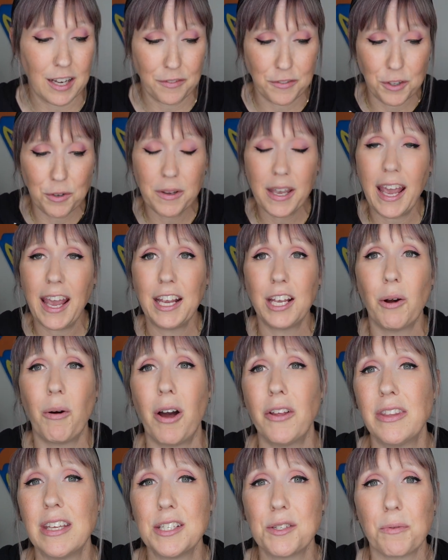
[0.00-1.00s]
If you can't go
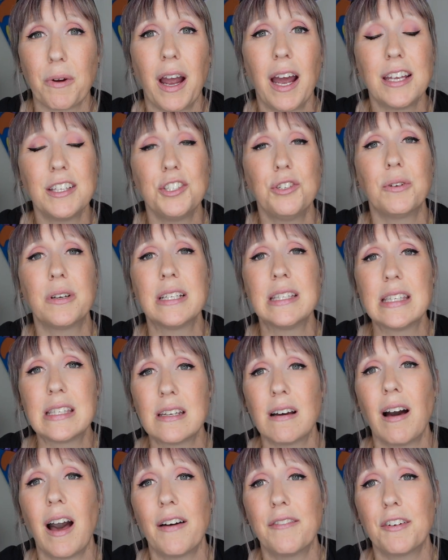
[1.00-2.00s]
on these rides, you can
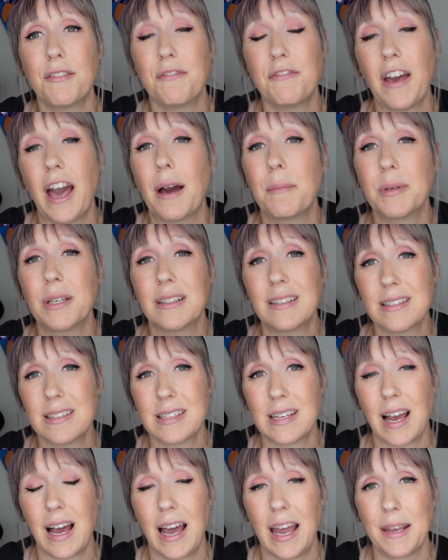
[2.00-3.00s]
still have a fabulous
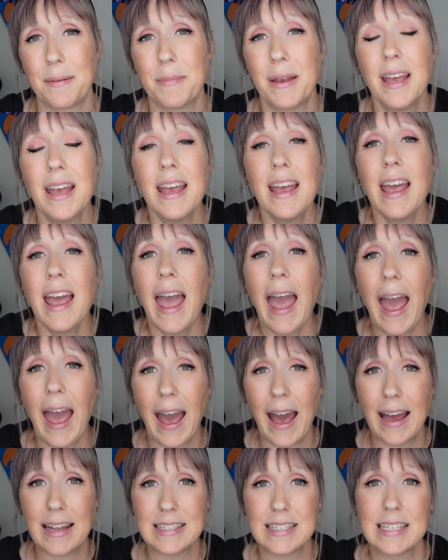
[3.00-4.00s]
time
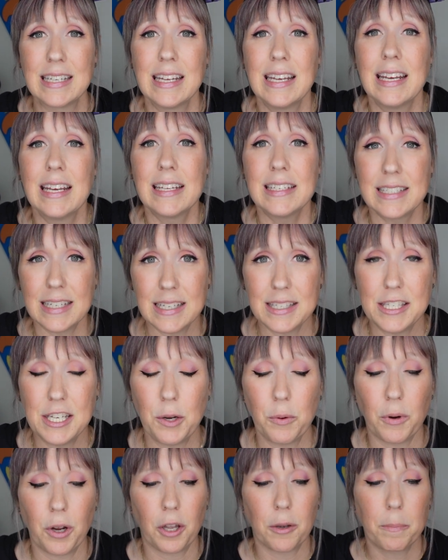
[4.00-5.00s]
at Disney
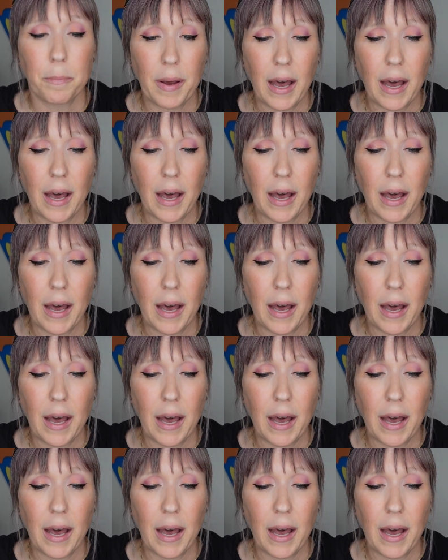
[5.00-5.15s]
World.